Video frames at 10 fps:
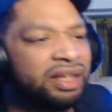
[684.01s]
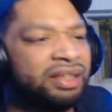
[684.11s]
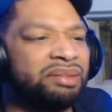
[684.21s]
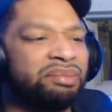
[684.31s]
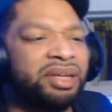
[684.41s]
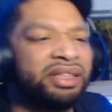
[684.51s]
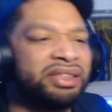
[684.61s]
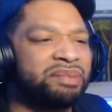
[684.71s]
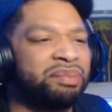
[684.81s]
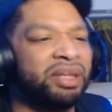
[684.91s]
The money
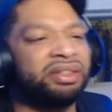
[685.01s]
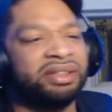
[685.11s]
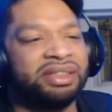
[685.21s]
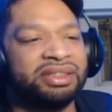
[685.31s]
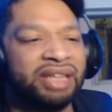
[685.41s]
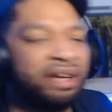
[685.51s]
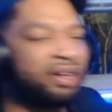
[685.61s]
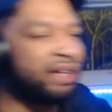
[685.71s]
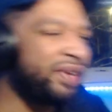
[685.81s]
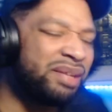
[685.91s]
spent on this.
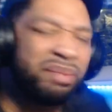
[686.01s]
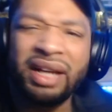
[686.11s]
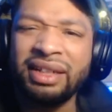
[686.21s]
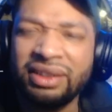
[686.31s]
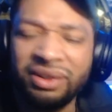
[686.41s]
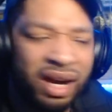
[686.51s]
If anybody know